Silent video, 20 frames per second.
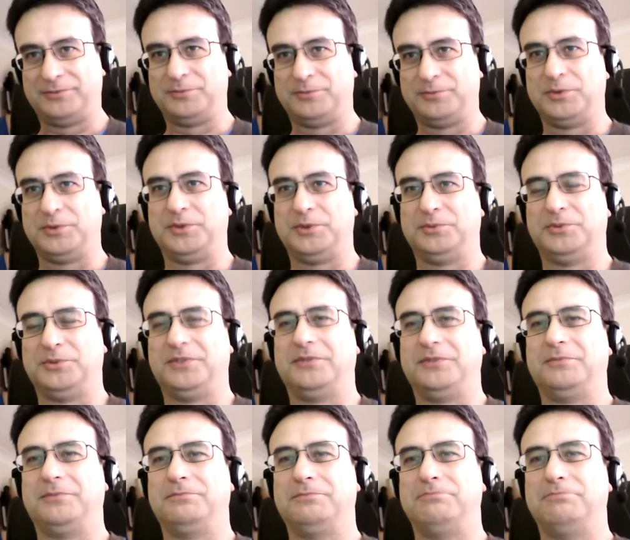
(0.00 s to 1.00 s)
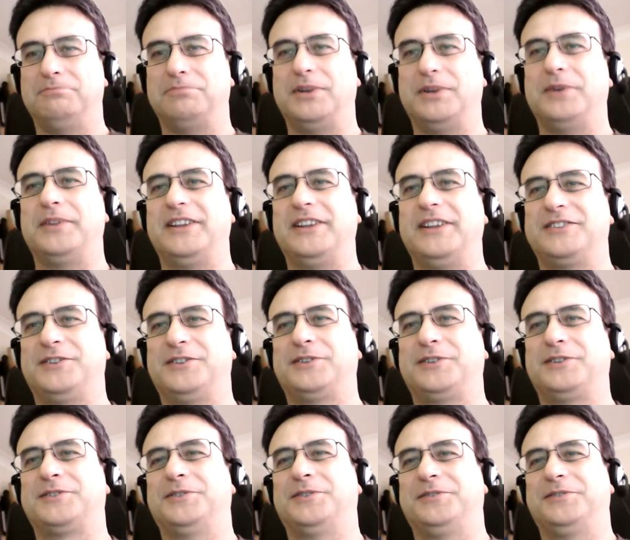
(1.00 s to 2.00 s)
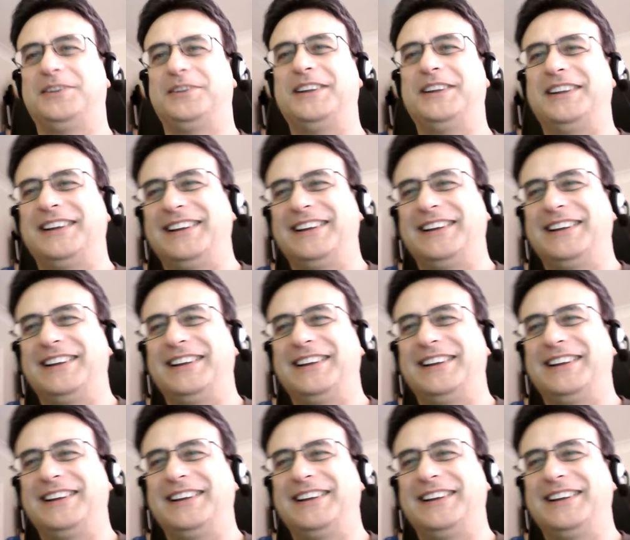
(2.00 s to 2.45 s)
will blow their socks off.